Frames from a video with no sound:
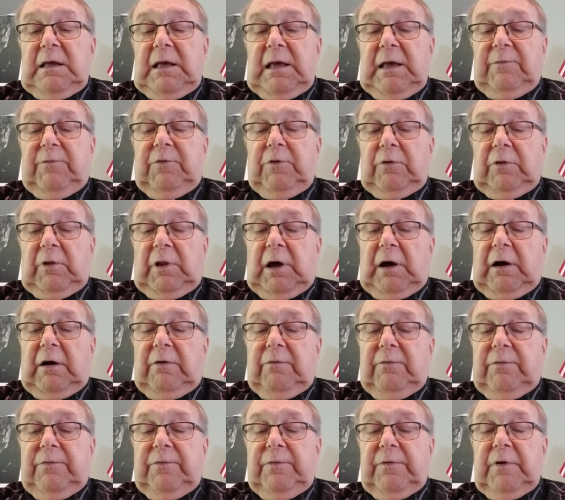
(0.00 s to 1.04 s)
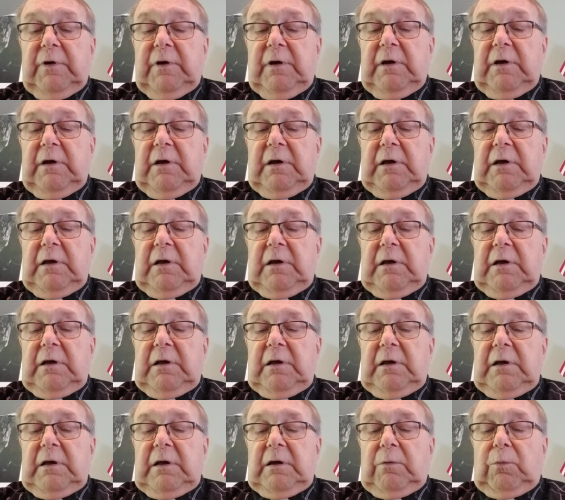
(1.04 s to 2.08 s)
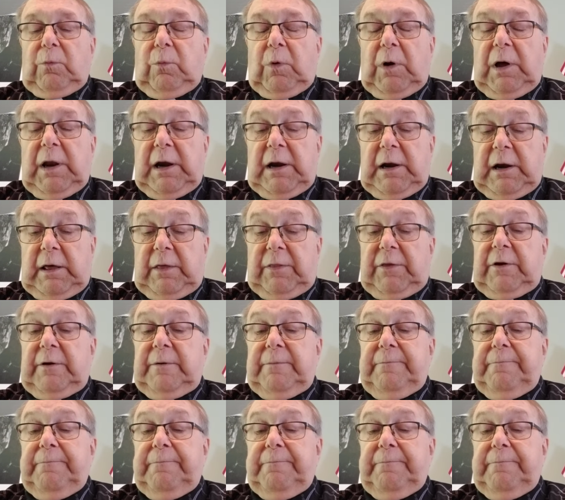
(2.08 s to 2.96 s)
if you love one another.